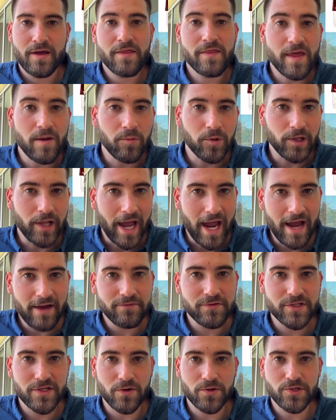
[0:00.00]
They will
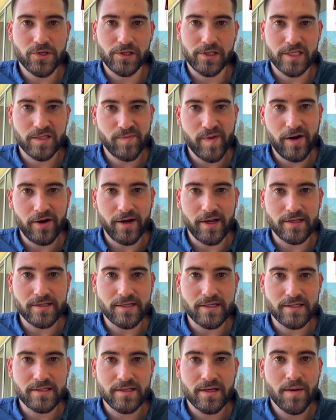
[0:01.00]
have social
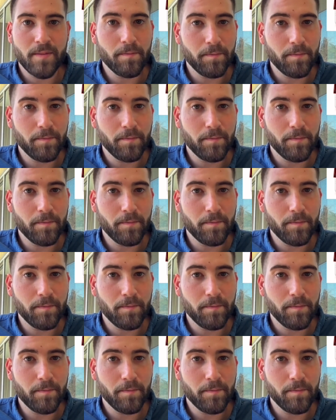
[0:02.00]
experiences,